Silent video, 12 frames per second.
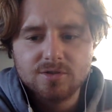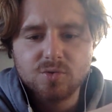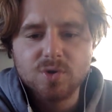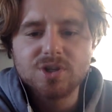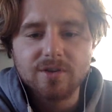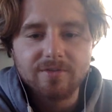
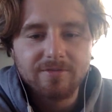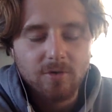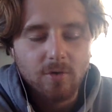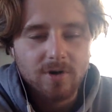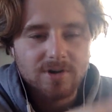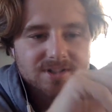Swish at
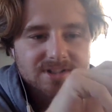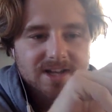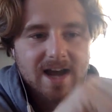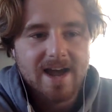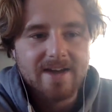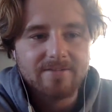4,
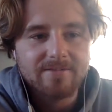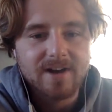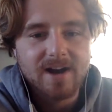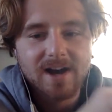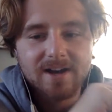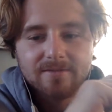Sky at
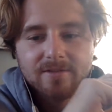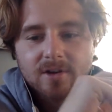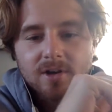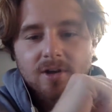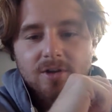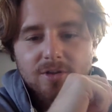5,
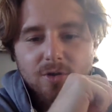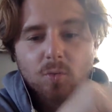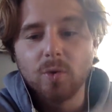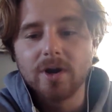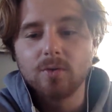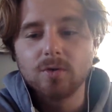the
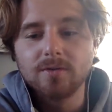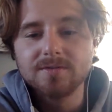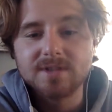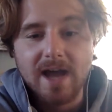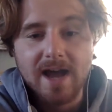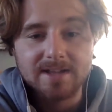
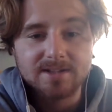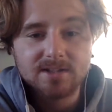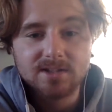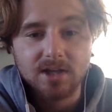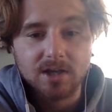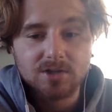Werewolves at
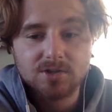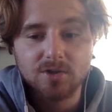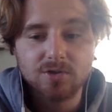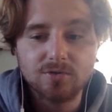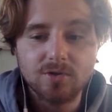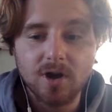6. So
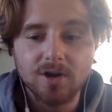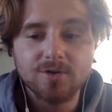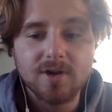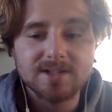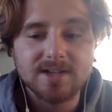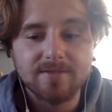you
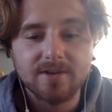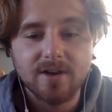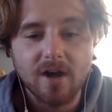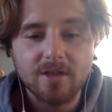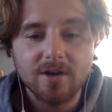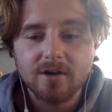guys have
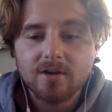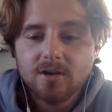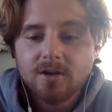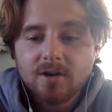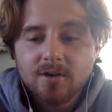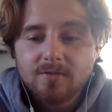another
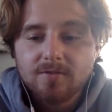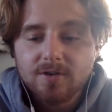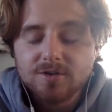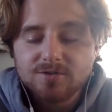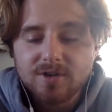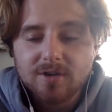
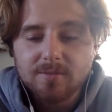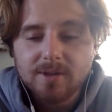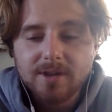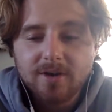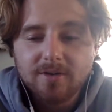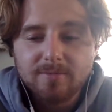first round
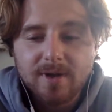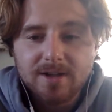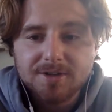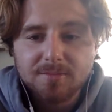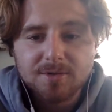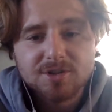playoff
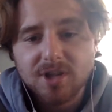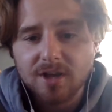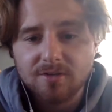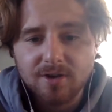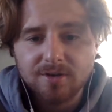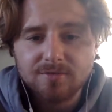matchup, or
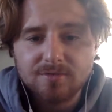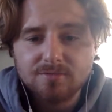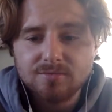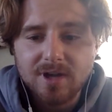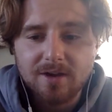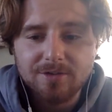second round if you
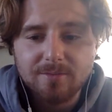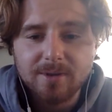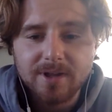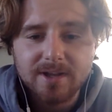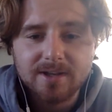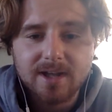count the
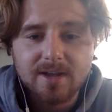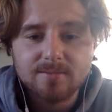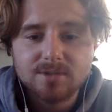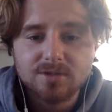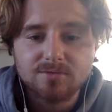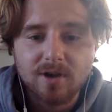playing
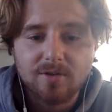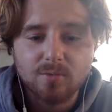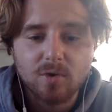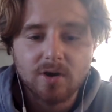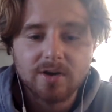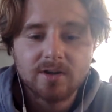games as round
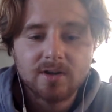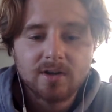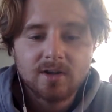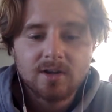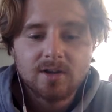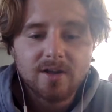1.
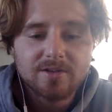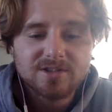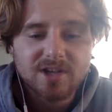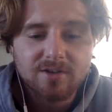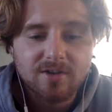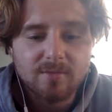Another
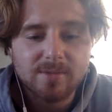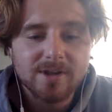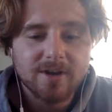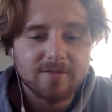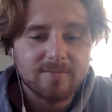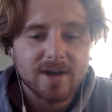second round
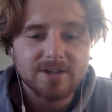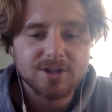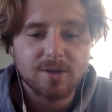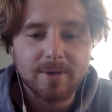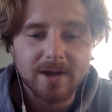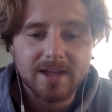playoff
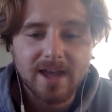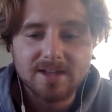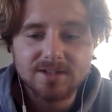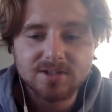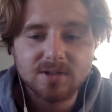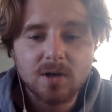matchup
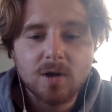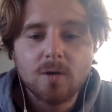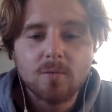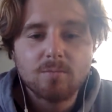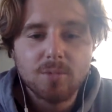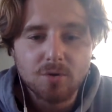against
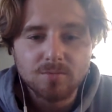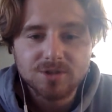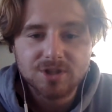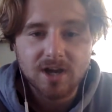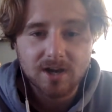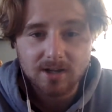Boom
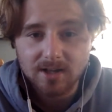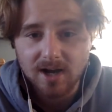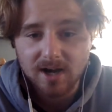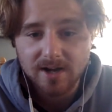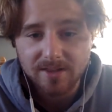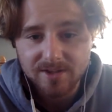
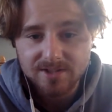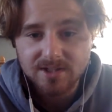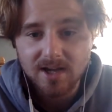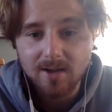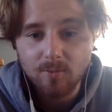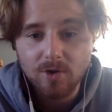Shakalaka, this
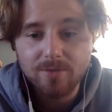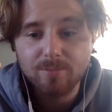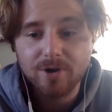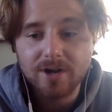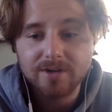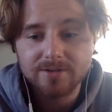time with
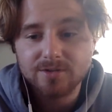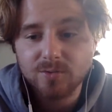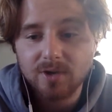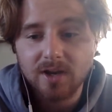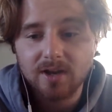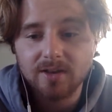Brandon
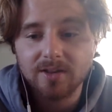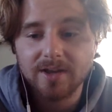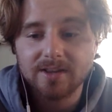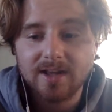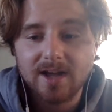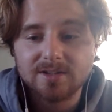Sweeney,
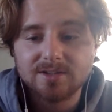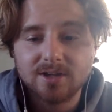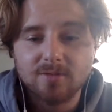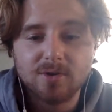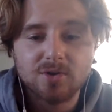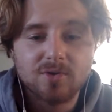unlike last
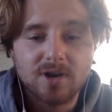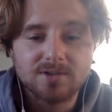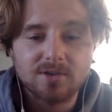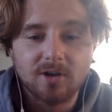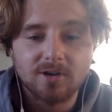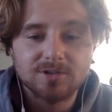year, but you guys
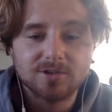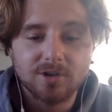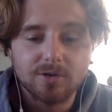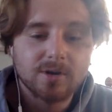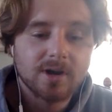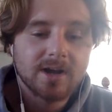
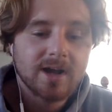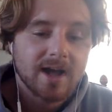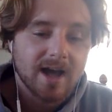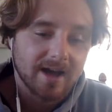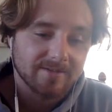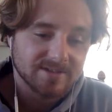also
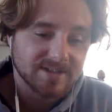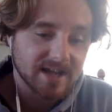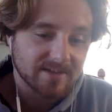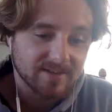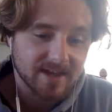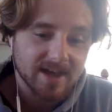have
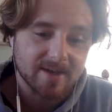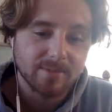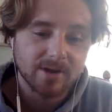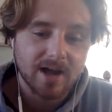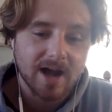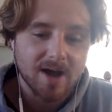Dave
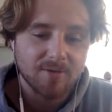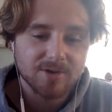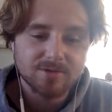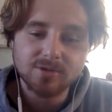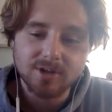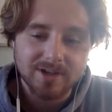Campbell. How are
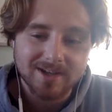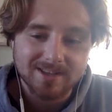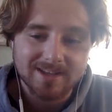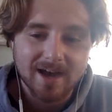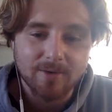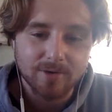you looking
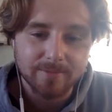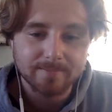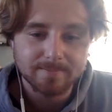at that one?